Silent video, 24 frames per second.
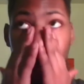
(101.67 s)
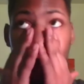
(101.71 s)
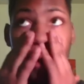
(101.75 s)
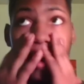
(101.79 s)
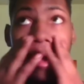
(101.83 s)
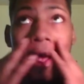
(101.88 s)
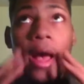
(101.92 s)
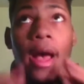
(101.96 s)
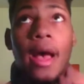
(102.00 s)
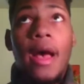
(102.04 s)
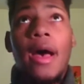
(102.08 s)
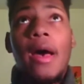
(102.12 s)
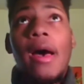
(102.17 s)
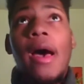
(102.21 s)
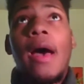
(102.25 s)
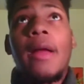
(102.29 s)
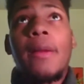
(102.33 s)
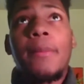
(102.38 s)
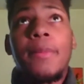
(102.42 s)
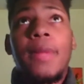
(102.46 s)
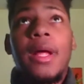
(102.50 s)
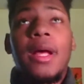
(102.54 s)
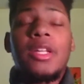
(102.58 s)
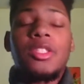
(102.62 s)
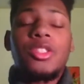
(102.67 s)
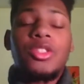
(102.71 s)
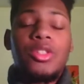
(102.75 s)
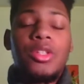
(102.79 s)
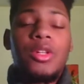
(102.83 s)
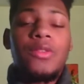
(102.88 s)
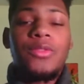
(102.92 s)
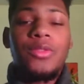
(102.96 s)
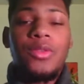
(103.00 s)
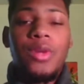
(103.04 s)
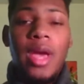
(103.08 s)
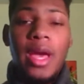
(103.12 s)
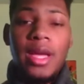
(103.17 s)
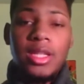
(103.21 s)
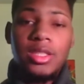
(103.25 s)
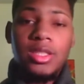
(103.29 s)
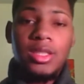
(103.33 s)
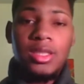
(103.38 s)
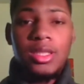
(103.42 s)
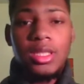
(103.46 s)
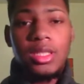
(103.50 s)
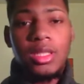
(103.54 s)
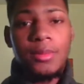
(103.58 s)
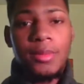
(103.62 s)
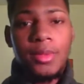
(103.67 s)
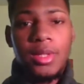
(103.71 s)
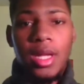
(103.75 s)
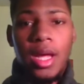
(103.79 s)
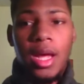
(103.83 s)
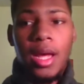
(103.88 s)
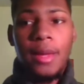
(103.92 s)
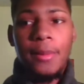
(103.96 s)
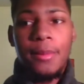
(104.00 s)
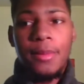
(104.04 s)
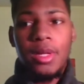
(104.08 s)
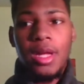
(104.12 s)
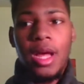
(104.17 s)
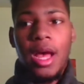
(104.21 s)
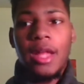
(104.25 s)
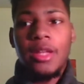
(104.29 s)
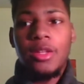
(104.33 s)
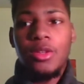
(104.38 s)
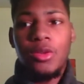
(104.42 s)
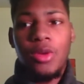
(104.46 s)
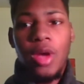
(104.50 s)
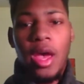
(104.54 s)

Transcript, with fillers: Uh, I'm not sure if you actually seen them or not, but I do.